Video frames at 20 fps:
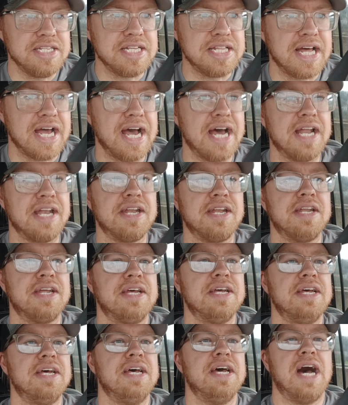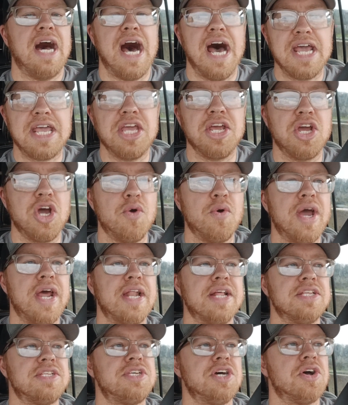of that, I can go ahead
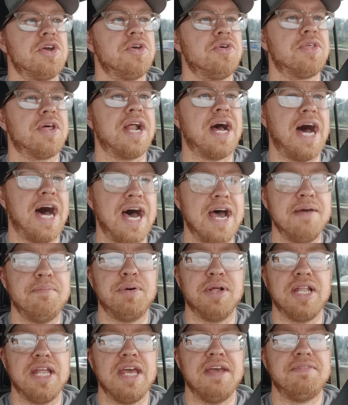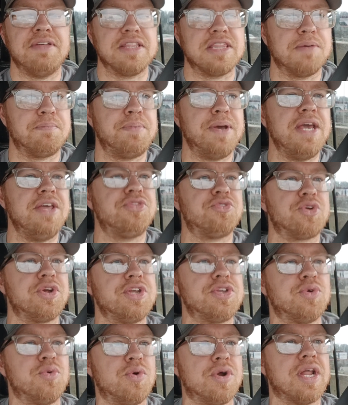and tell you that I believe that the
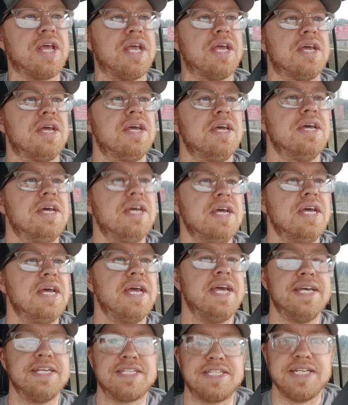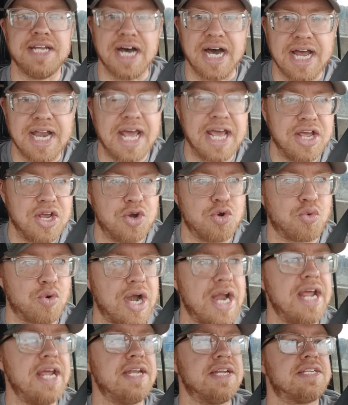P320 is not a
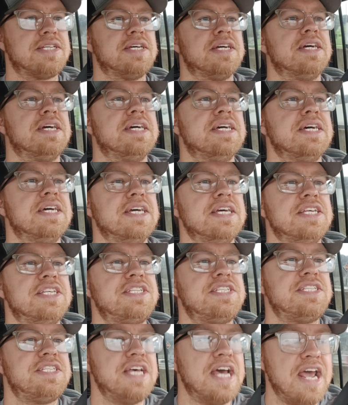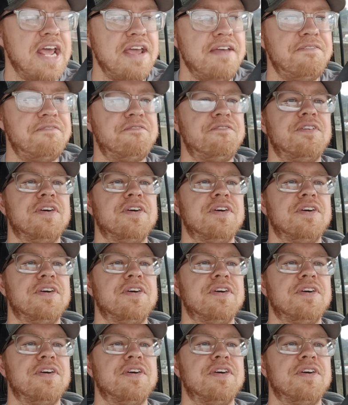great, safe,